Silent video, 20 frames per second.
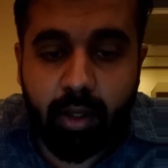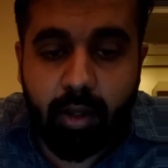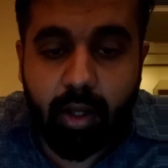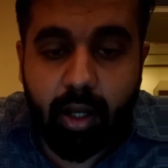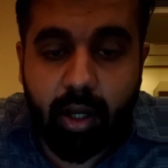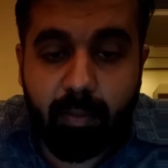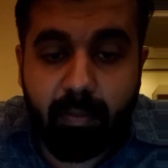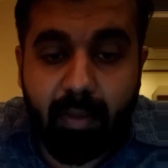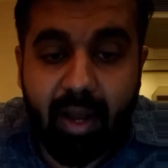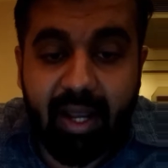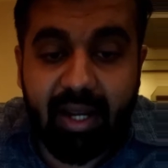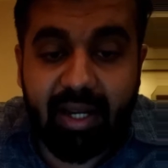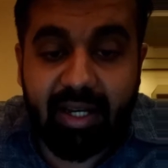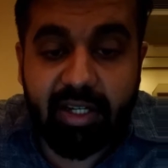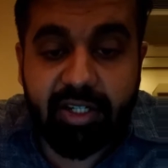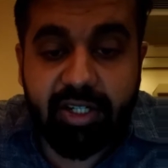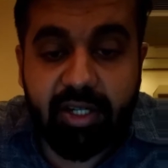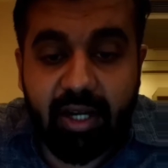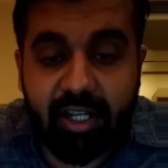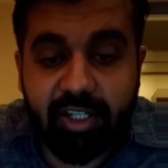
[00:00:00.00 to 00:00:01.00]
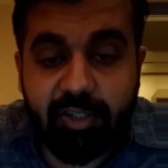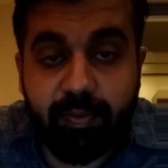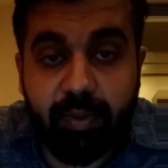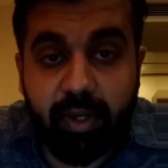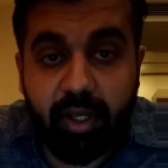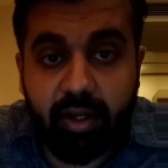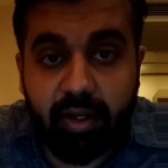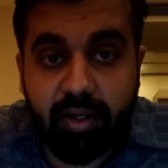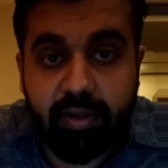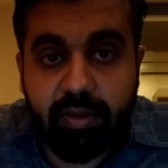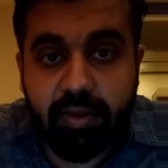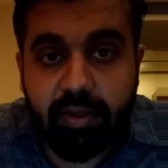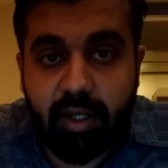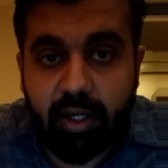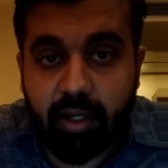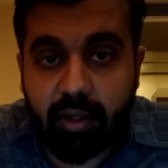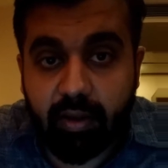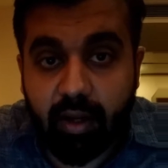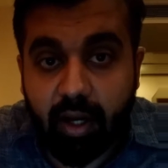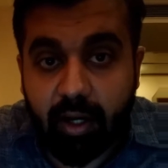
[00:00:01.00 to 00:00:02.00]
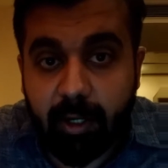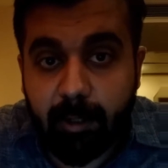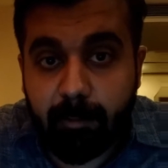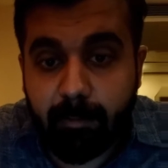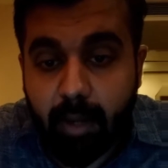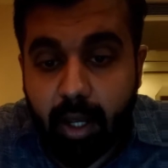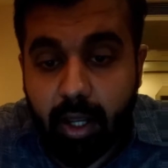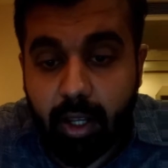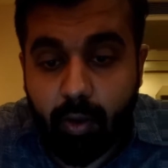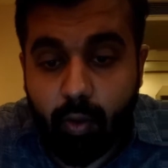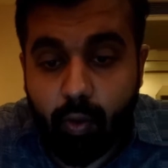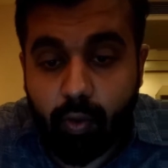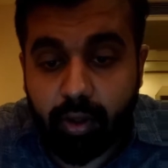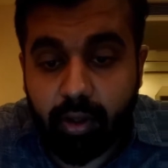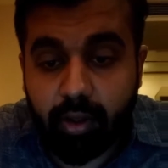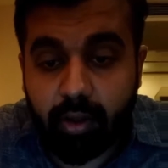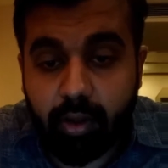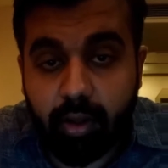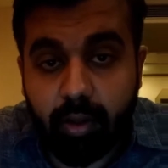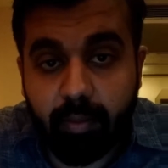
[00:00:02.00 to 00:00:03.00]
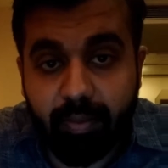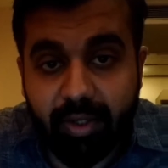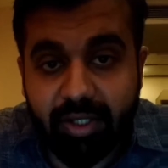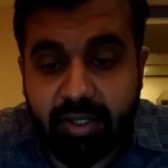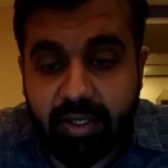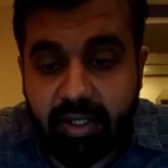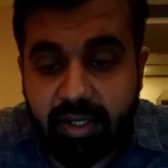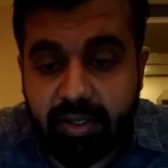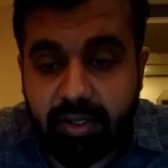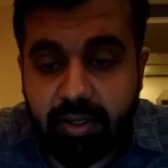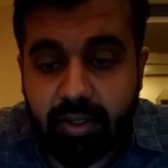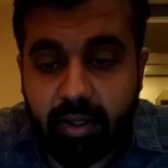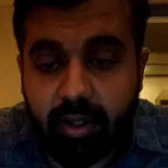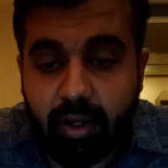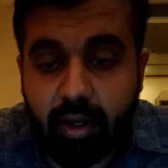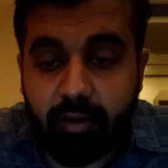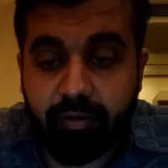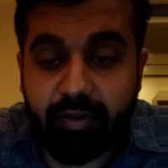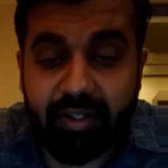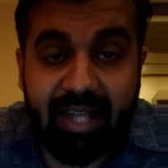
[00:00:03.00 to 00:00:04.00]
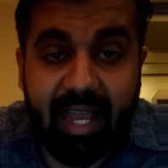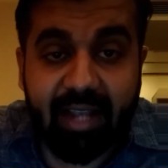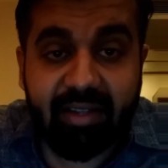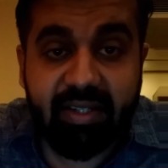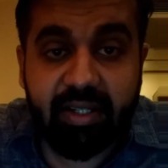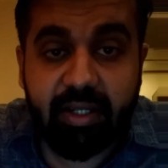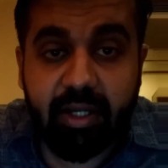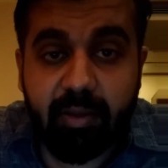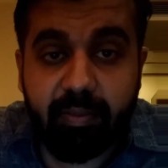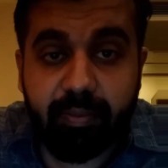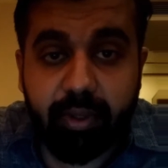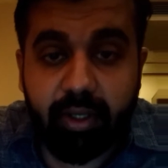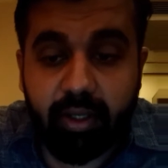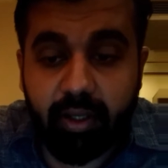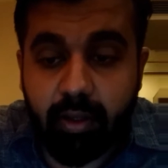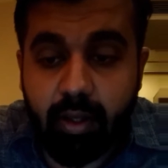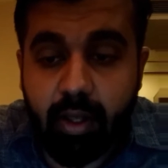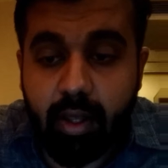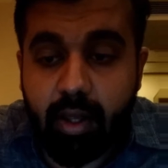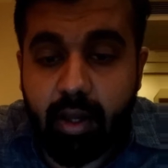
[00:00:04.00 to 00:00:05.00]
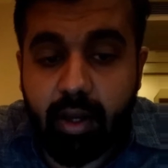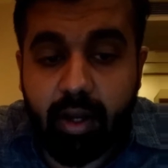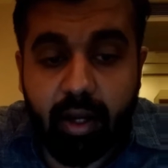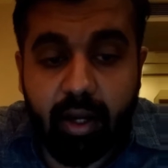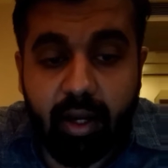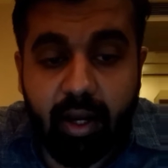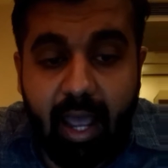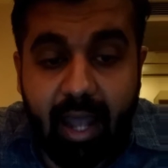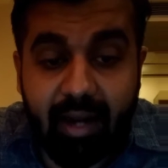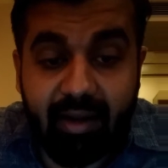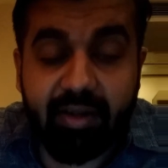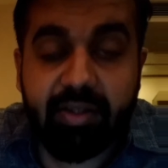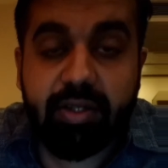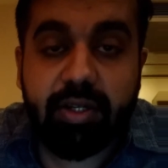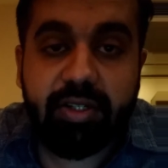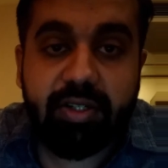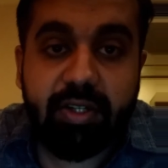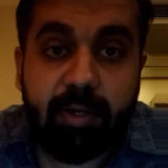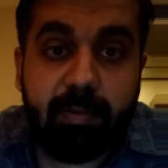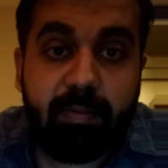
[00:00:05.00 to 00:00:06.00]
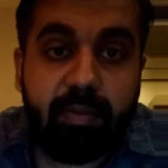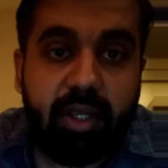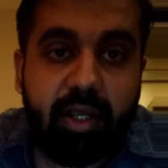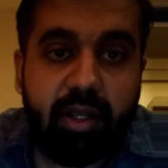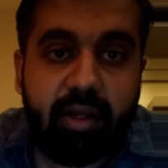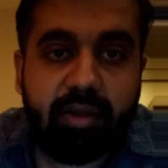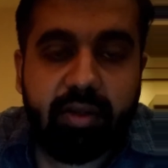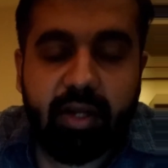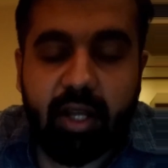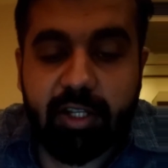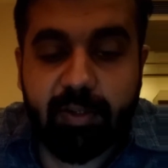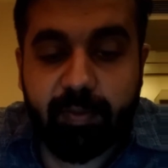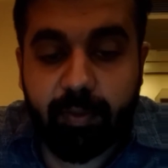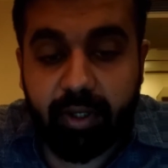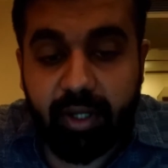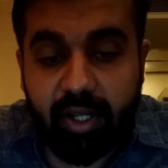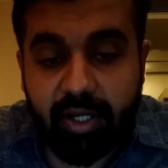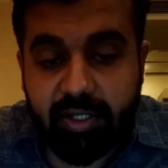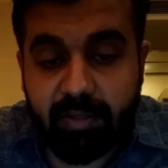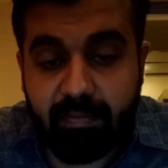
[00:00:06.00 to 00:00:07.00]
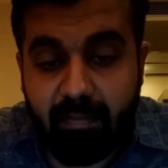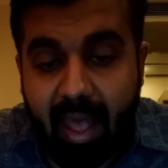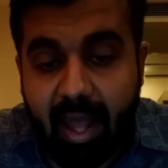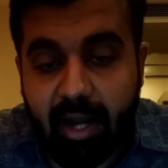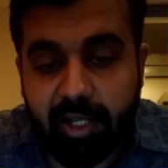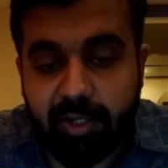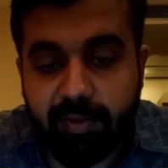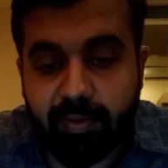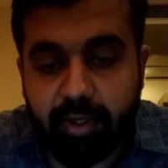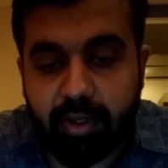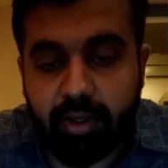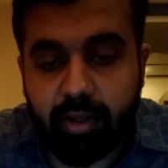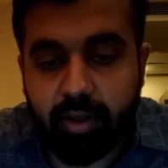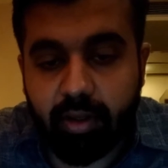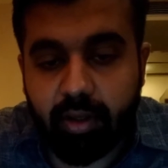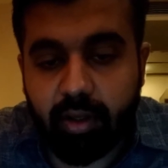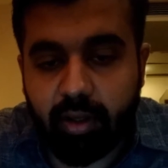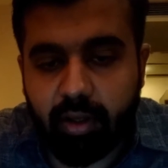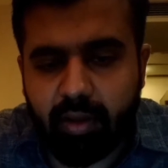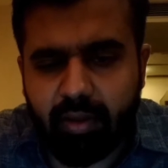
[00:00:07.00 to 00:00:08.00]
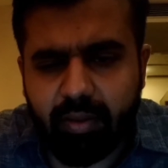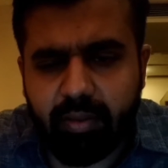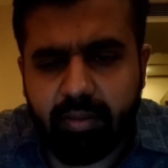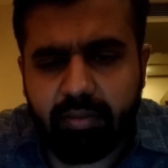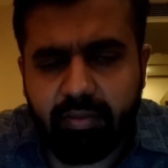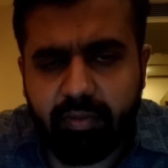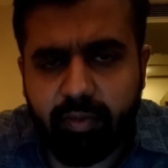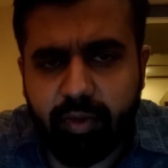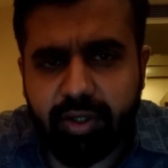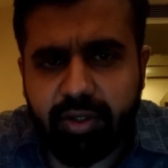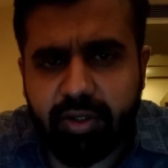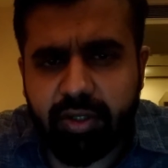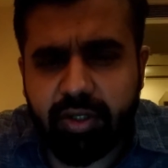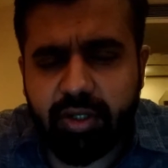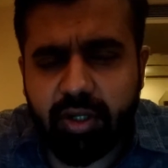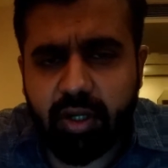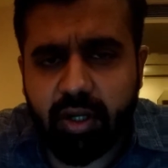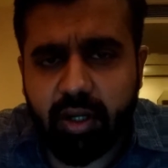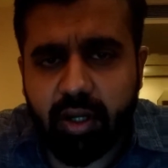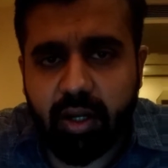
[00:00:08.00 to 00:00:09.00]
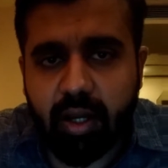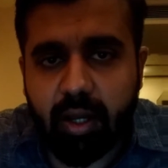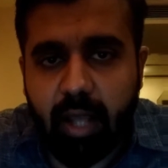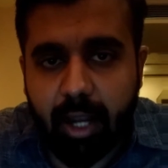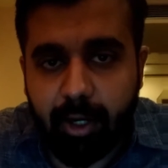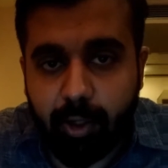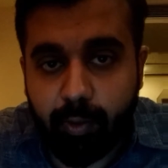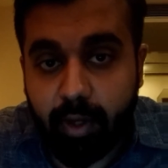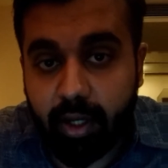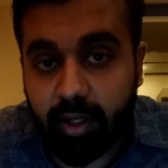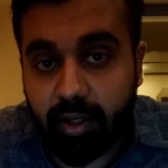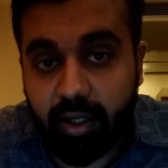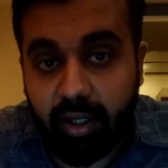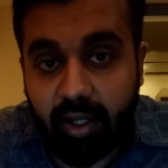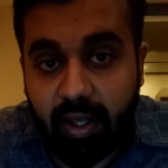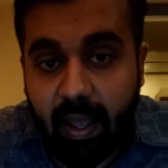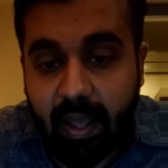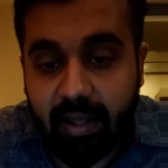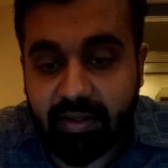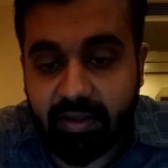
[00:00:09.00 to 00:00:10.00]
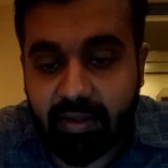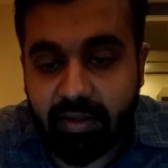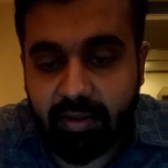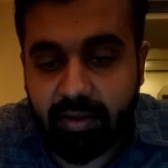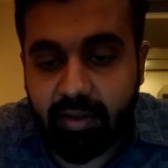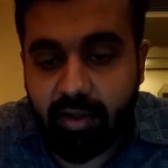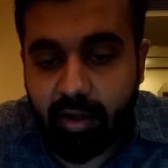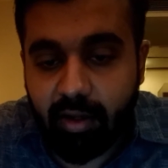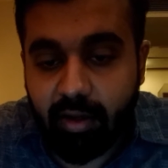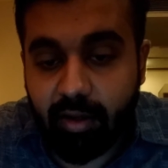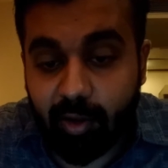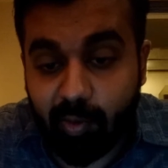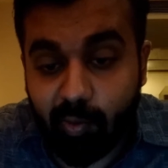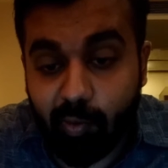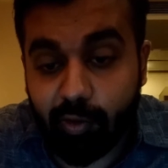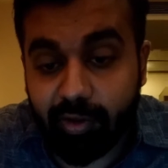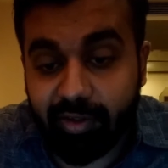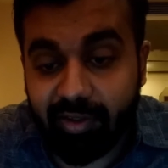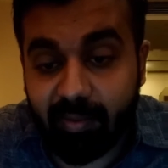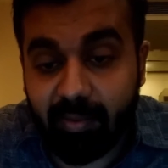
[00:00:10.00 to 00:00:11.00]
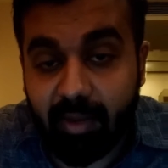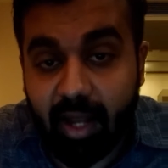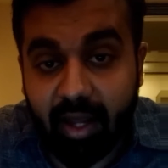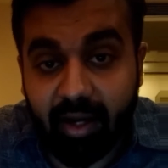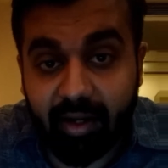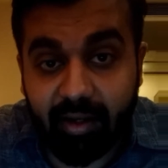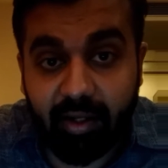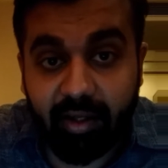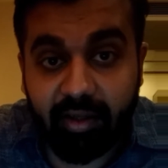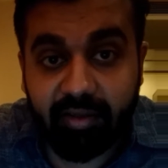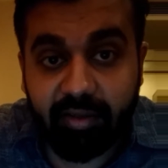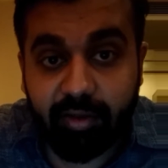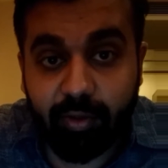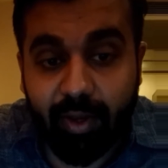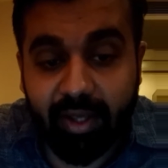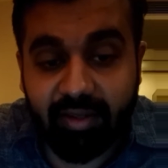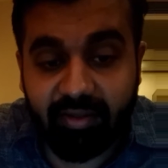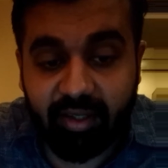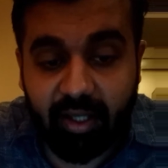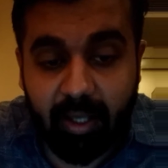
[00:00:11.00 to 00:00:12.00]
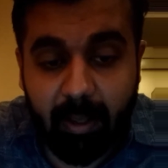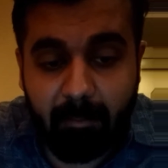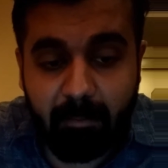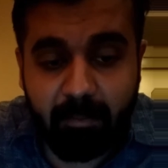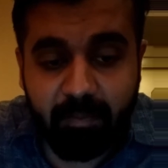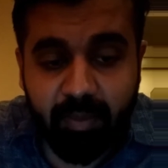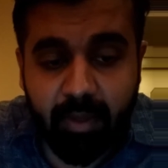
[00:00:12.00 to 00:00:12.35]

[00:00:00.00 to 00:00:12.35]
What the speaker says: My initial experience in running my own business of a taxi company had interested me in transportation management, which I do agree has remote similarities to SEM.